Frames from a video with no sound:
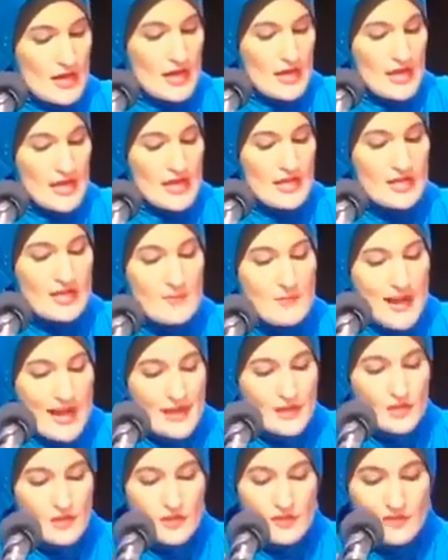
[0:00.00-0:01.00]
In a
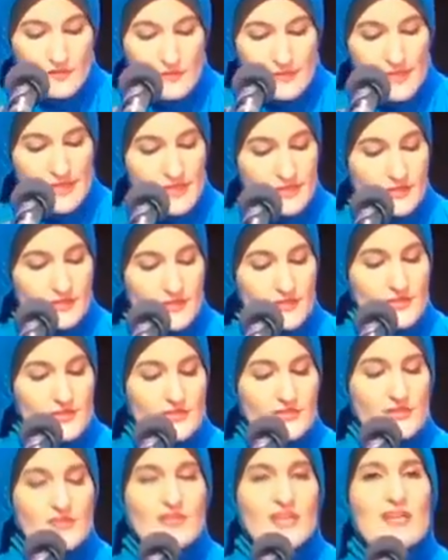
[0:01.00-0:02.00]
matter of
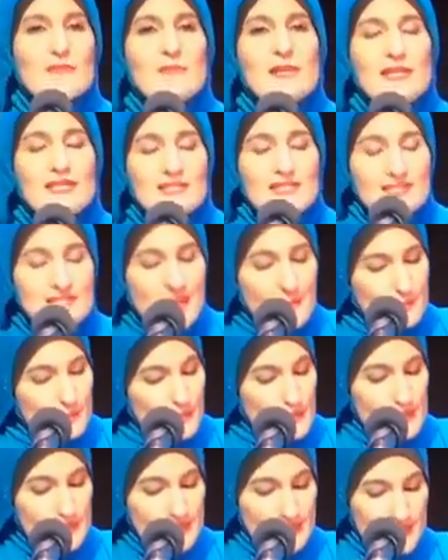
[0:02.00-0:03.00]
minutes, they made
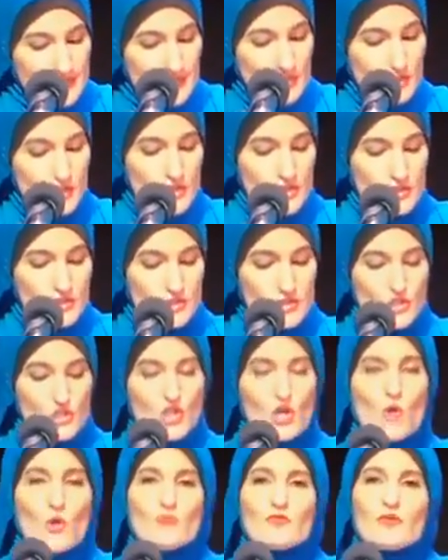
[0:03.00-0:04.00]
separate decisions to
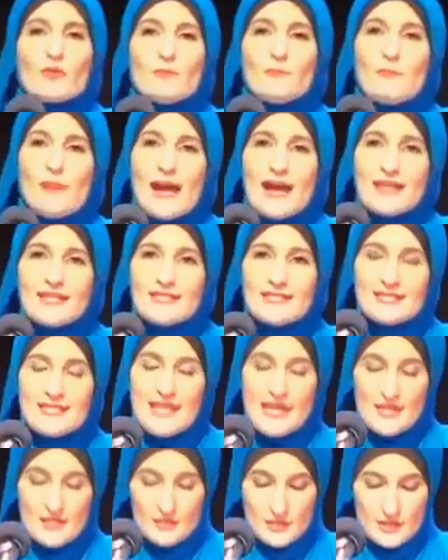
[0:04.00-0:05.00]
go from
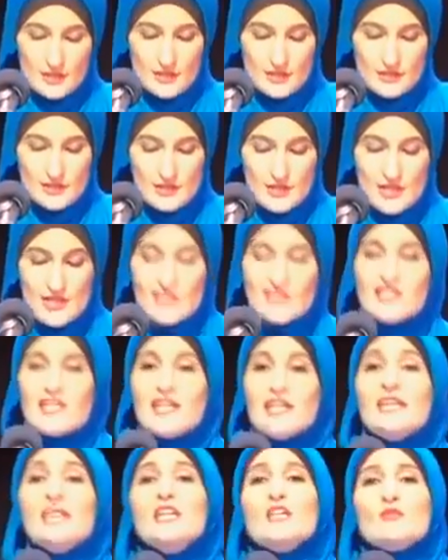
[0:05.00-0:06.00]
bystanders to
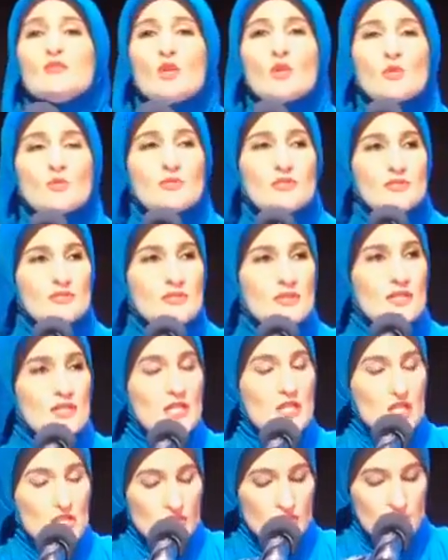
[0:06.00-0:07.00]
heroes,
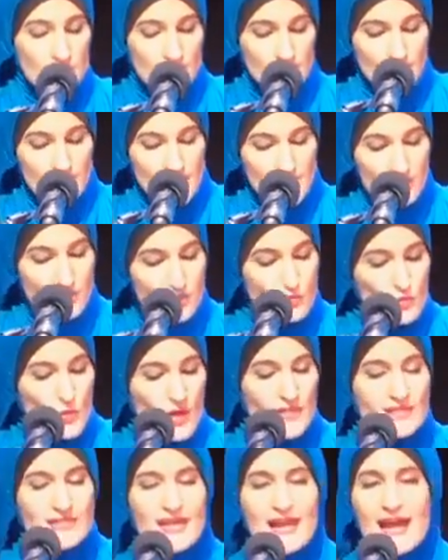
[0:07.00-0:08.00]
to defend
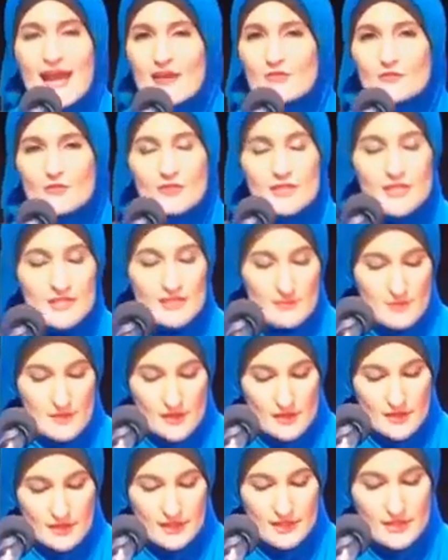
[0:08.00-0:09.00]
one
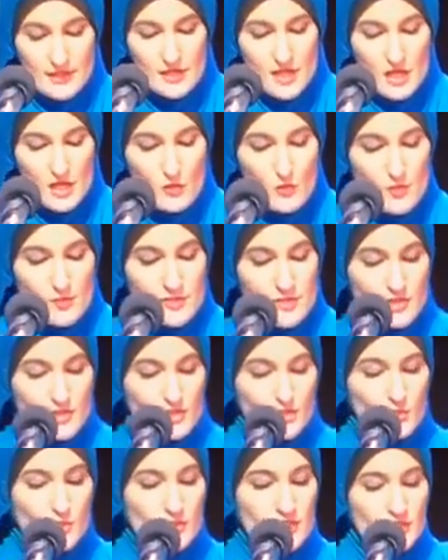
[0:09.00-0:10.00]
African-American young woman
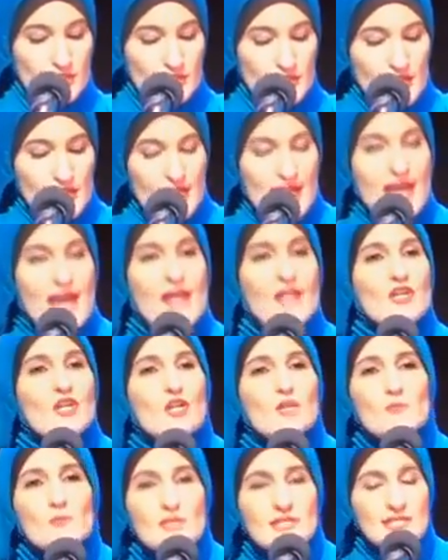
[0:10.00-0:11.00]
student and
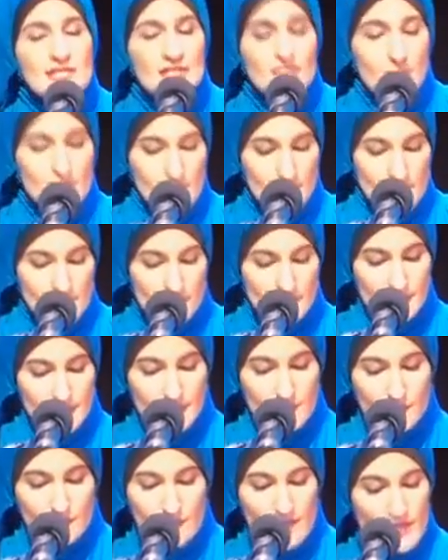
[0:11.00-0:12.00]
her
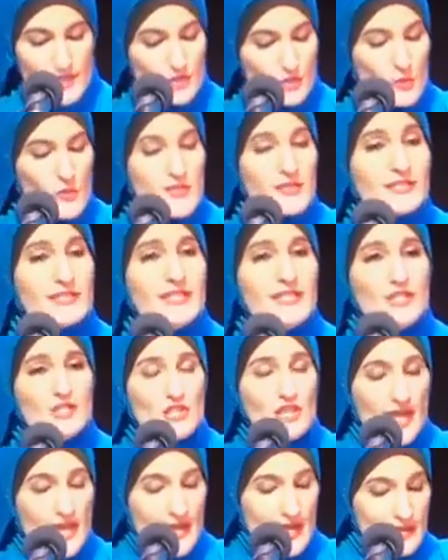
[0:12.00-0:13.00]
Muslim-American friend wearing
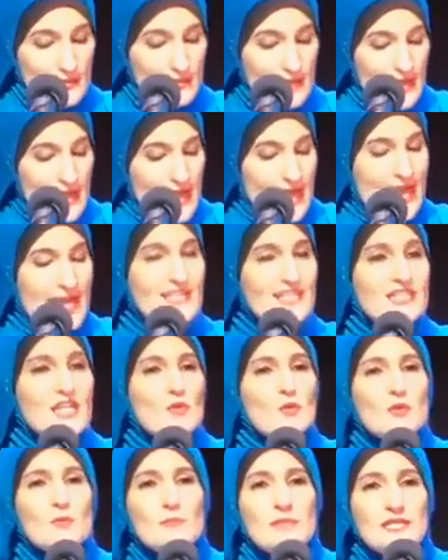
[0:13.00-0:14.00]
hijab as they
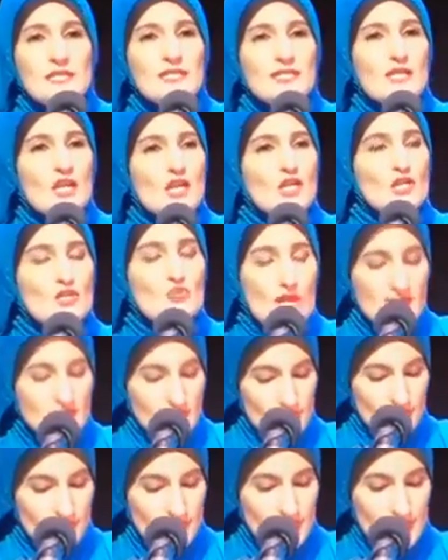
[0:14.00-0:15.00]
were being
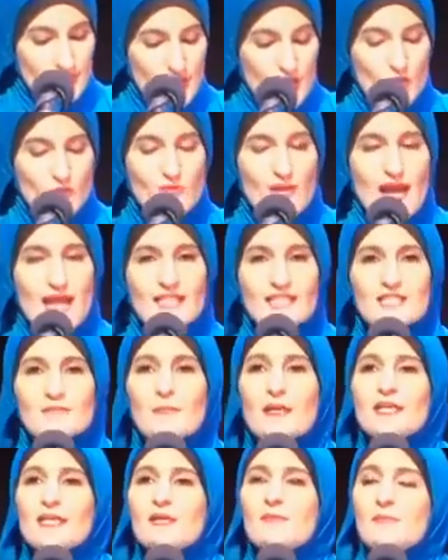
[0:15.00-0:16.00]
aggressively harassed
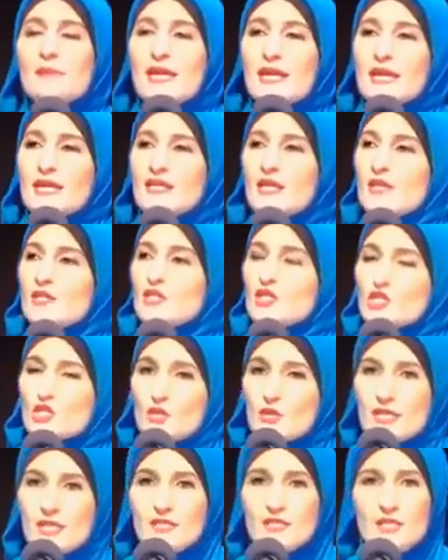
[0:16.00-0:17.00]
by a man on a
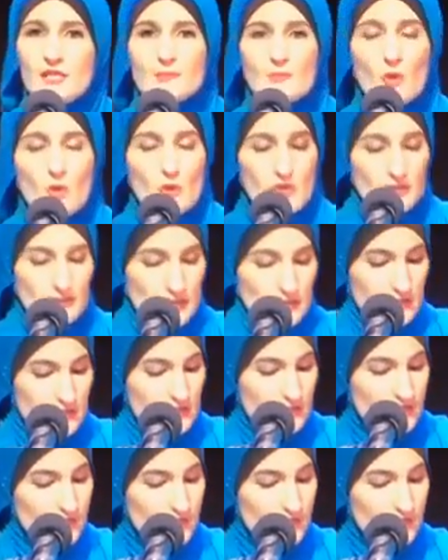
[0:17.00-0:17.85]
train in Portland.